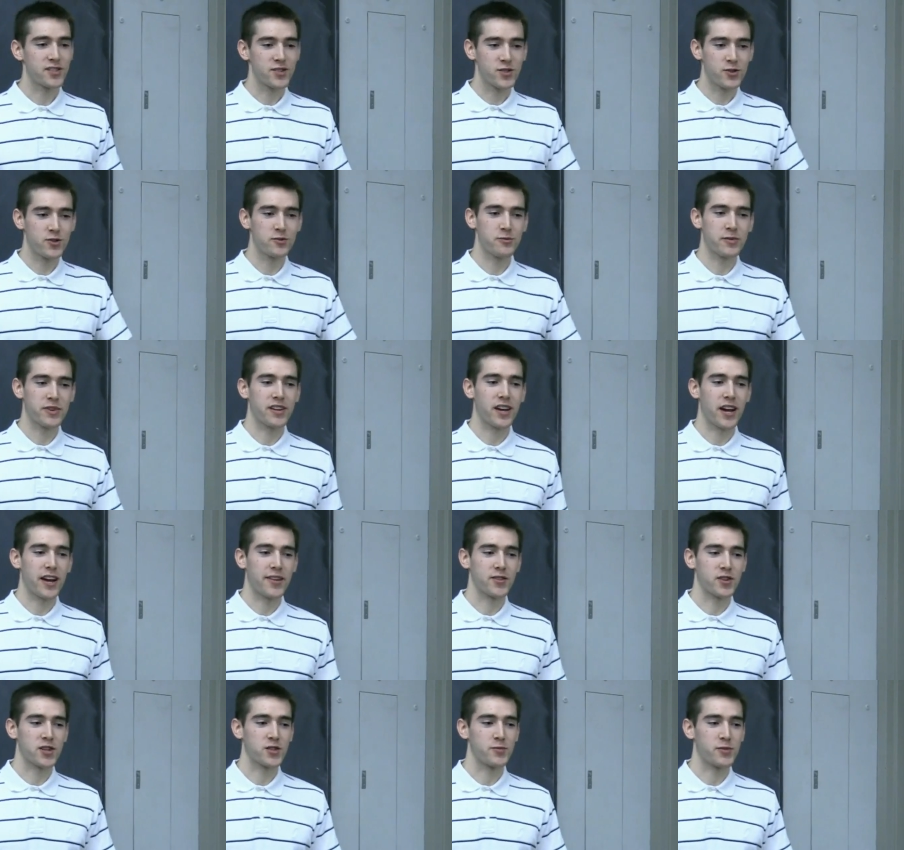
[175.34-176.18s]
let's do a
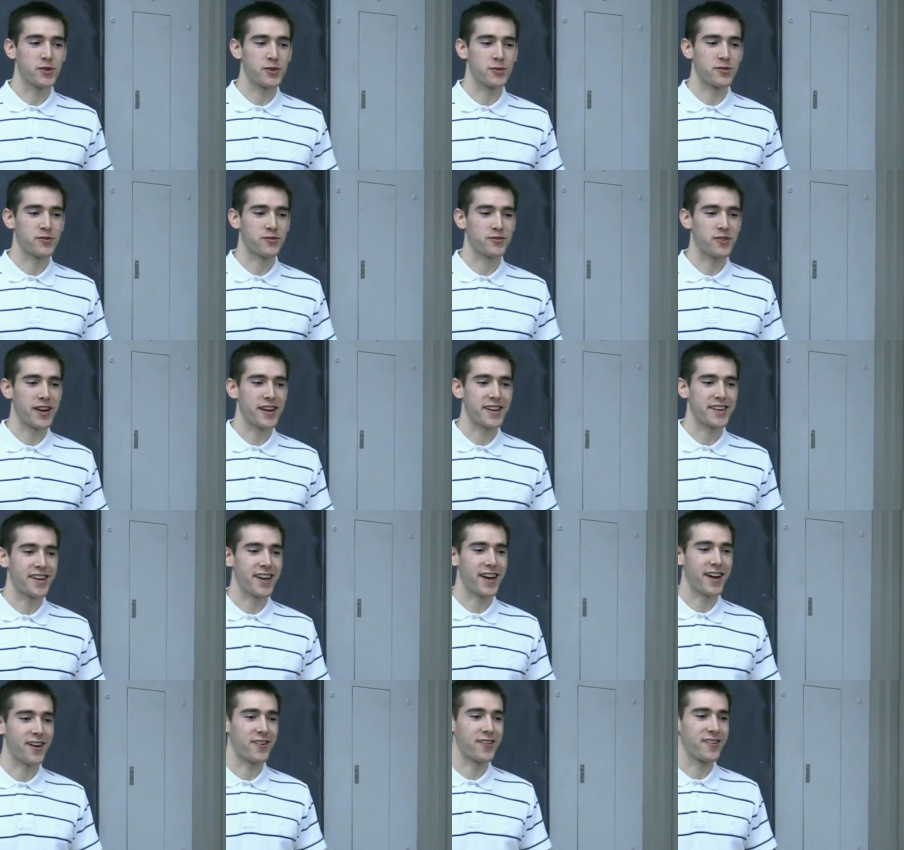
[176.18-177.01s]
MacGyver experiment
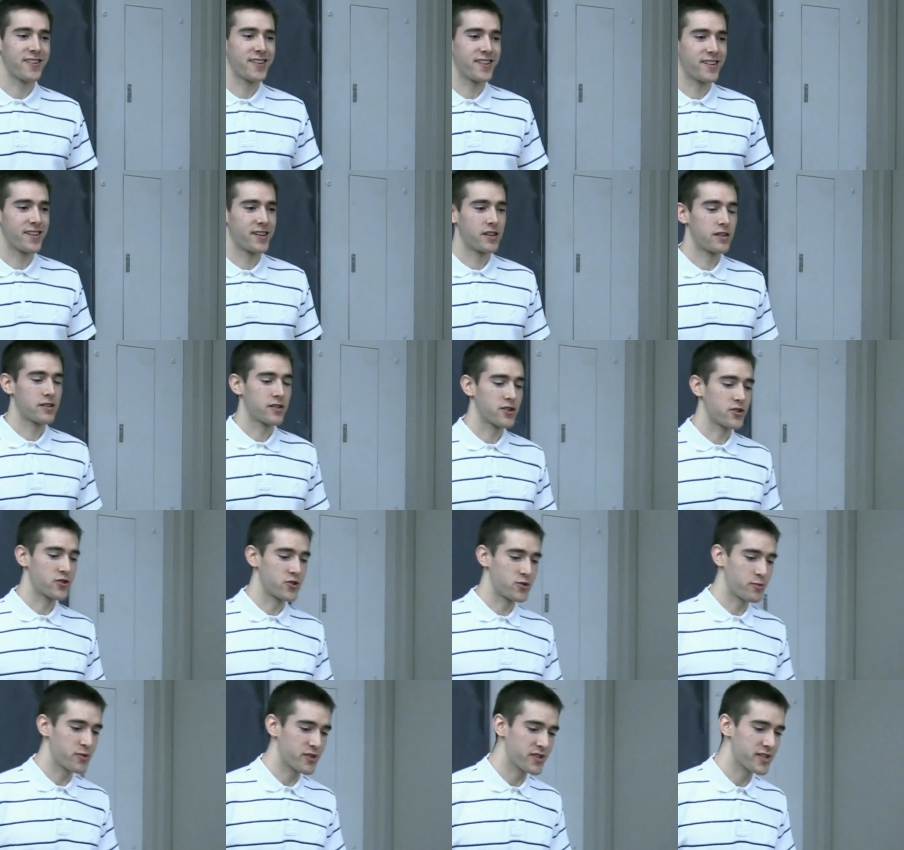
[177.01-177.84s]
right now.
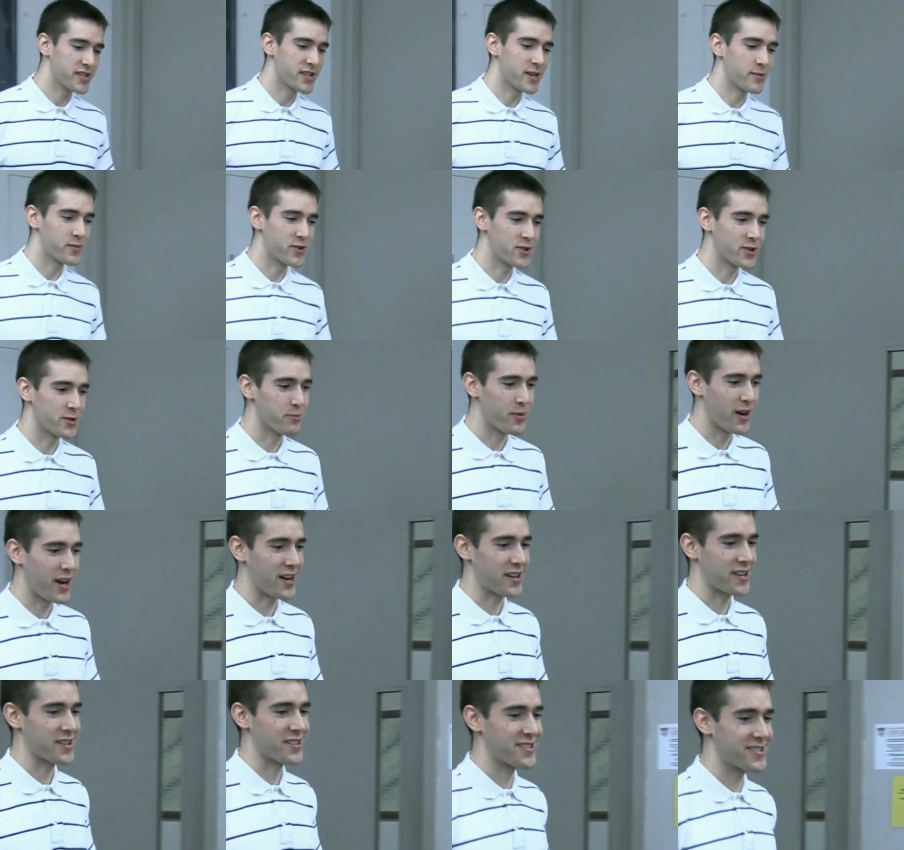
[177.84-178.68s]
Could you please empty your
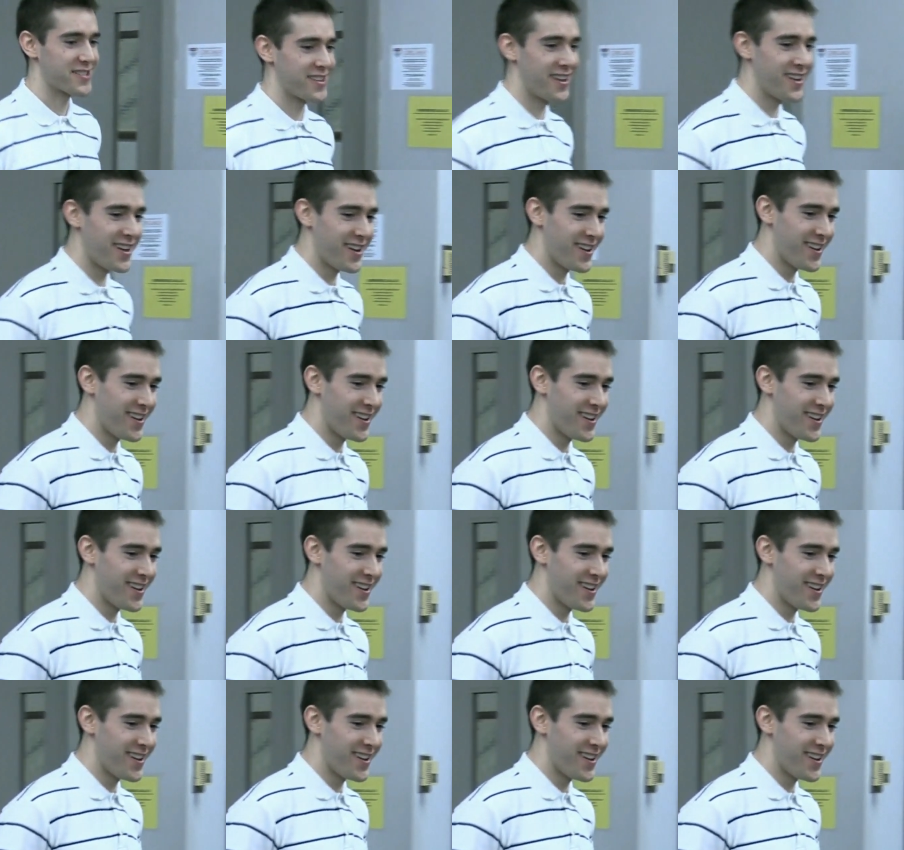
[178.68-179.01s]
pockets?